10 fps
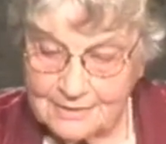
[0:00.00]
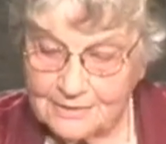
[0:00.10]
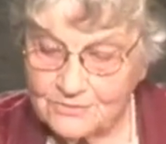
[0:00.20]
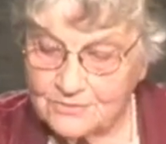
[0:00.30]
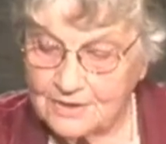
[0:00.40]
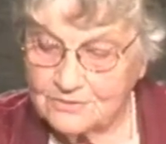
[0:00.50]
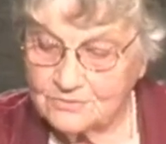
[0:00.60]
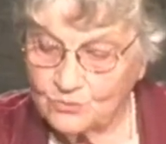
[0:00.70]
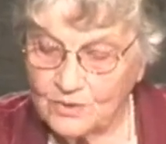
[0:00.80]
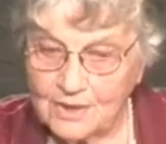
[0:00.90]
that's what
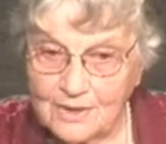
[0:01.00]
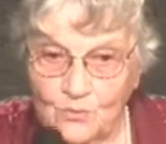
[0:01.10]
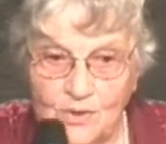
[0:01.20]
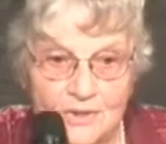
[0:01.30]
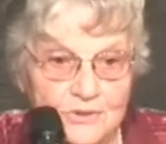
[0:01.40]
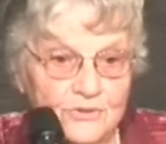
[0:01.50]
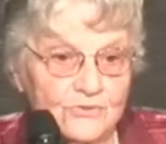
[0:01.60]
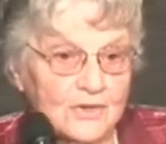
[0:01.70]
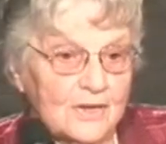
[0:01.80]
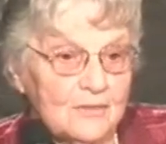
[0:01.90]
I wanted to say
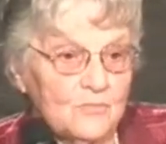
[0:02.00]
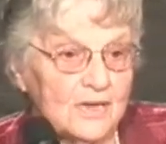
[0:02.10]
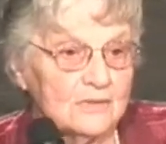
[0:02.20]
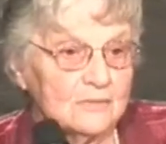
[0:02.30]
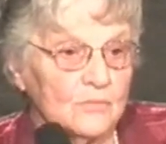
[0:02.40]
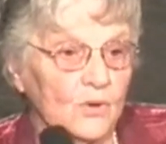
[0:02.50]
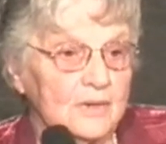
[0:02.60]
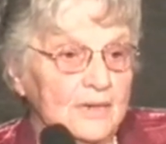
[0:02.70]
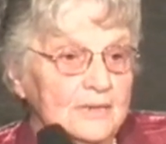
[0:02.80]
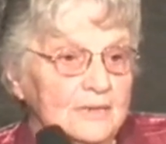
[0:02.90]
mainly,
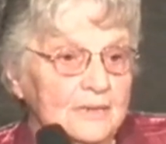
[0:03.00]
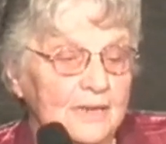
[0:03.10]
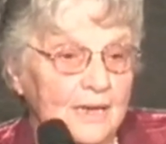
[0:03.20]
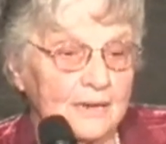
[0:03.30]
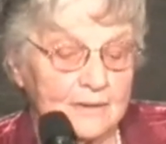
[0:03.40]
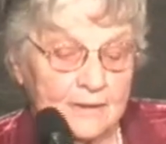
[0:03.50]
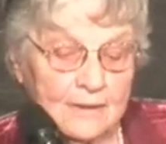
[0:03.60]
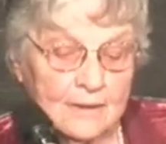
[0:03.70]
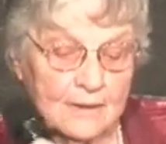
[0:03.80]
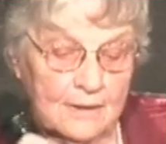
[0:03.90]
and that
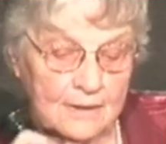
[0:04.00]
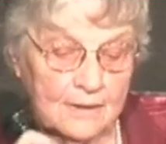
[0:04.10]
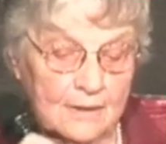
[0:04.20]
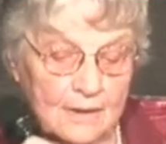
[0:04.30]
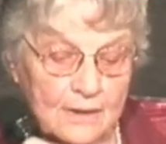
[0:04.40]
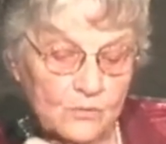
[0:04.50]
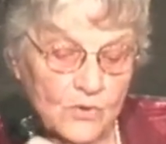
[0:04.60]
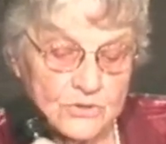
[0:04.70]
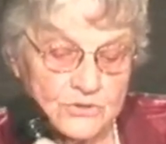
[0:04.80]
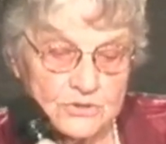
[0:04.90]
I want you to
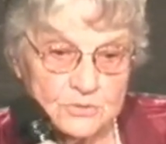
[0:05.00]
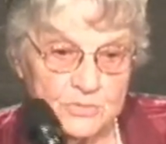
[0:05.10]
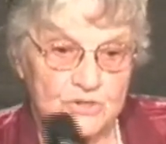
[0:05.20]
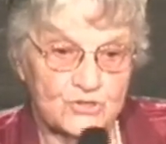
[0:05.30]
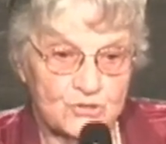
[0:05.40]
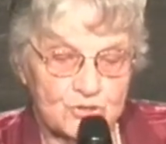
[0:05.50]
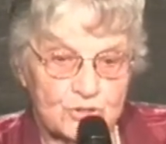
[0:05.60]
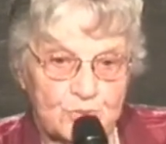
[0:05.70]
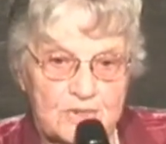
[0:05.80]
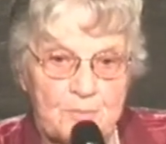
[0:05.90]
be sure to
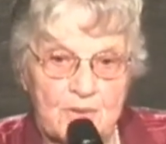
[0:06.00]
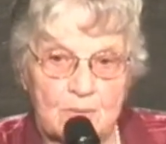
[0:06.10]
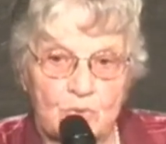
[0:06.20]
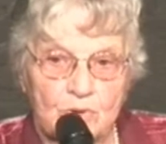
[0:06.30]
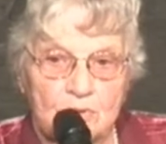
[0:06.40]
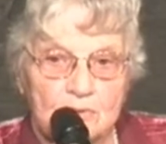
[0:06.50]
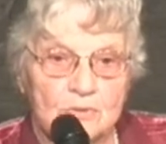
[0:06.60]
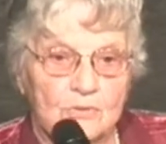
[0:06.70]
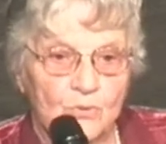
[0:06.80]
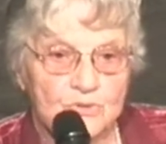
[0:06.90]
remember those
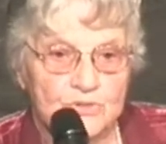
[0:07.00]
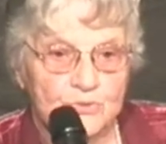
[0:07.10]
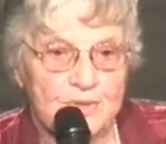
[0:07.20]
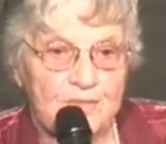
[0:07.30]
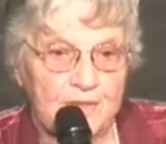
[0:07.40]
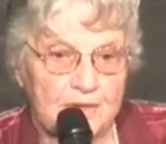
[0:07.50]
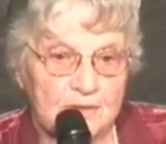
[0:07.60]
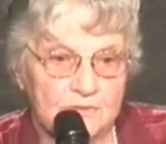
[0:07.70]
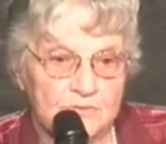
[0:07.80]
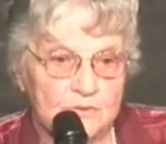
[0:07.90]
three things
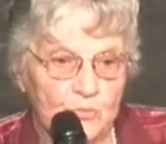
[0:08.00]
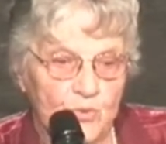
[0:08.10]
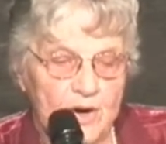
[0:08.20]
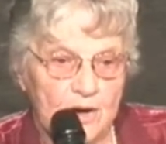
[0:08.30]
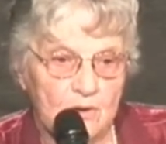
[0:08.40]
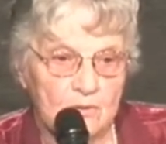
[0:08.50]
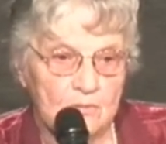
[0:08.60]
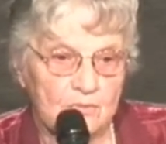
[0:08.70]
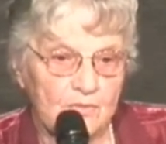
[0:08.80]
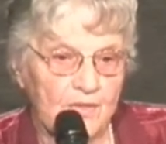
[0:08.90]
prayer.
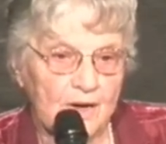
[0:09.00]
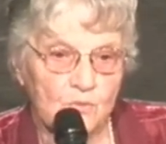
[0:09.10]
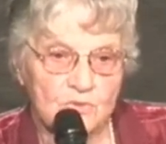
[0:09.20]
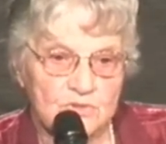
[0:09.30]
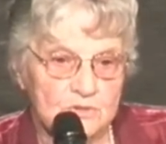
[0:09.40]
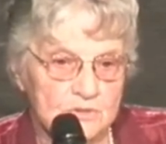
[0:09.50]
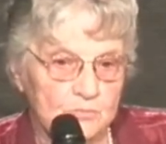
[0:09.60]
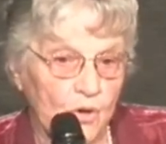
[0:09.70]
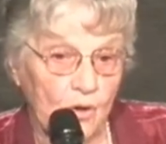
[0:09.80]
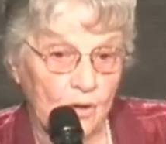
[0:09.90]
That was
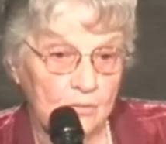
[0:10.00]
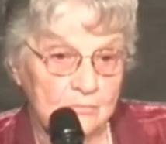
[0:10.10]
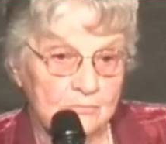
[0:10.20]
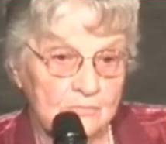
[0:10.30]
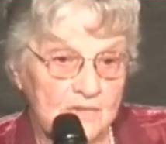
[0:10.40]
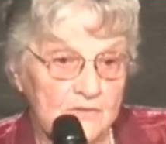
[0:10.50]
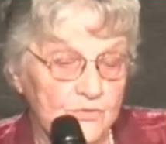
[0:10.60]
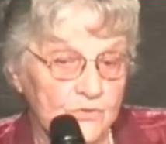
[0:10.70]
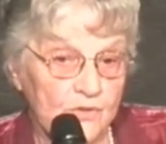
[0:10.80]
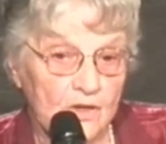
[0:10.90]
if you thought
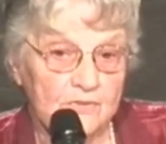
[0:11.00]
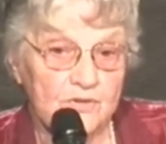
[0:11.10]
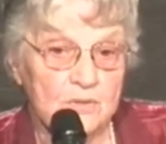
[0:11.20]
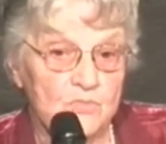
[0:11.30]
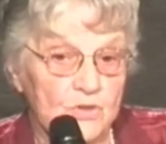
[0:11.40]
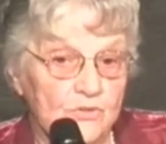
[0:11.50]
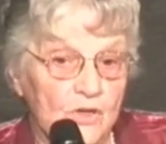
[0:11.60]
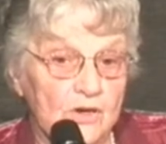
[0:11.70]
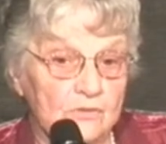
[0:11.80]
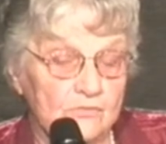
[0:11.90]
of him, you thought of
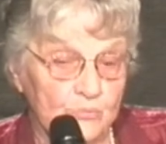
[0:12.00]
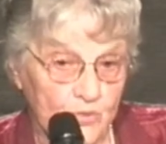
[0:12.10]
prayer.